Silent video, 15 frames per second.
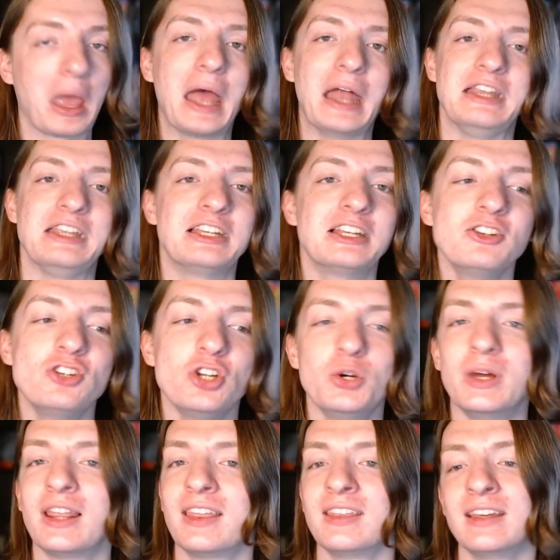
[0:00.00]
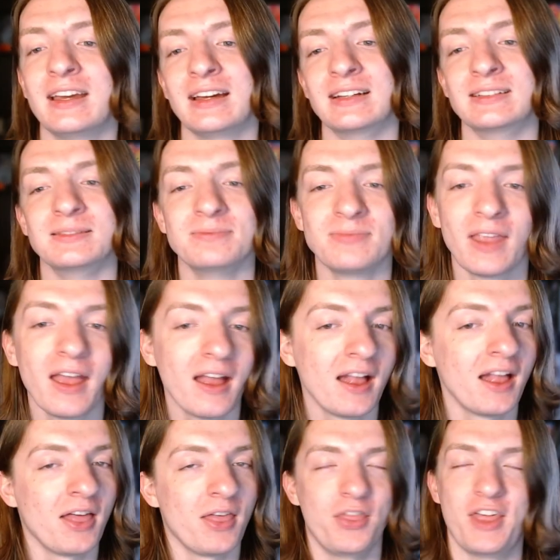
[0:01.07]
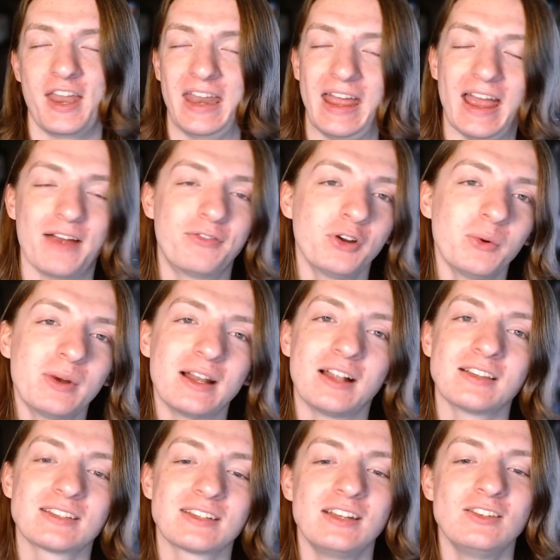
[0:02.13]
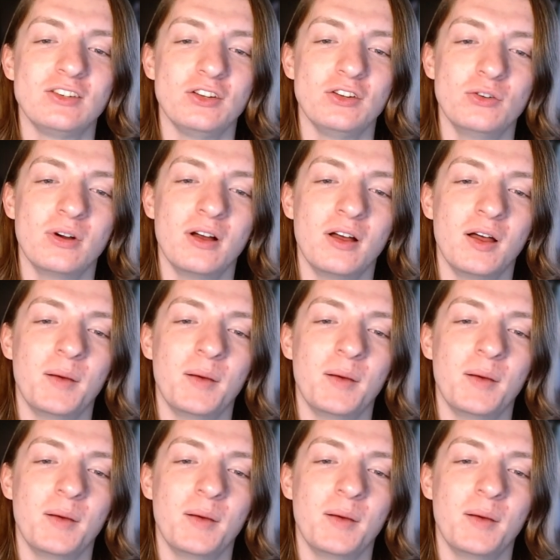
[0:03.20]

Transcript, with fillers: and he can do a thing that everyone else can do,